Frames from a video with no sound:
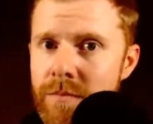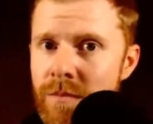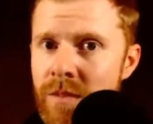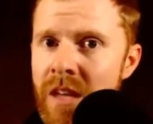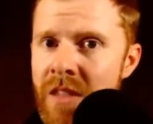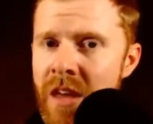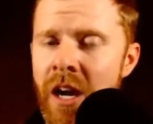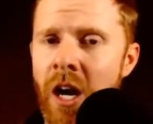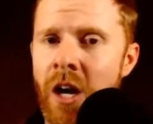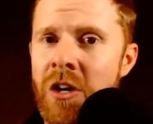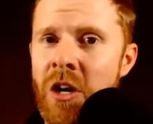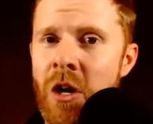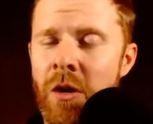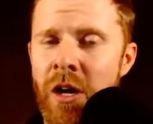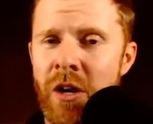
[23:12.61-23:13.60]
And then
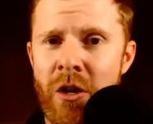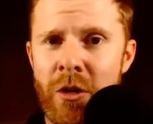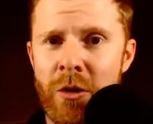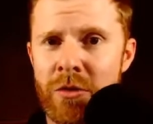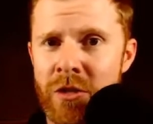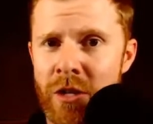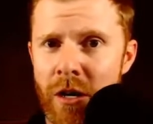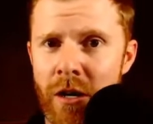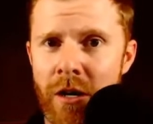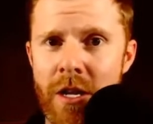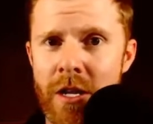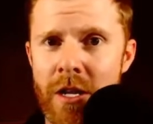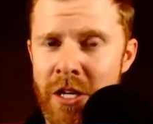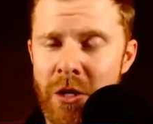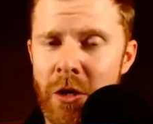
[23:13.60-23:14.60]
unknown unknowns are
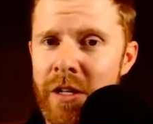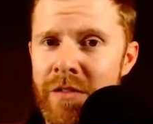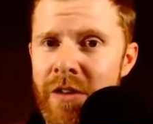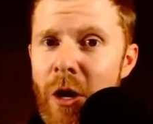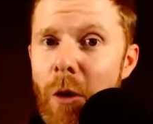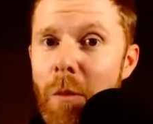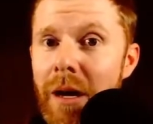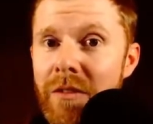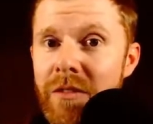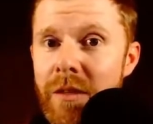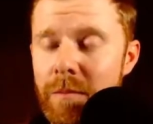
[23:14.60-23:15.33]
you don't even know about them.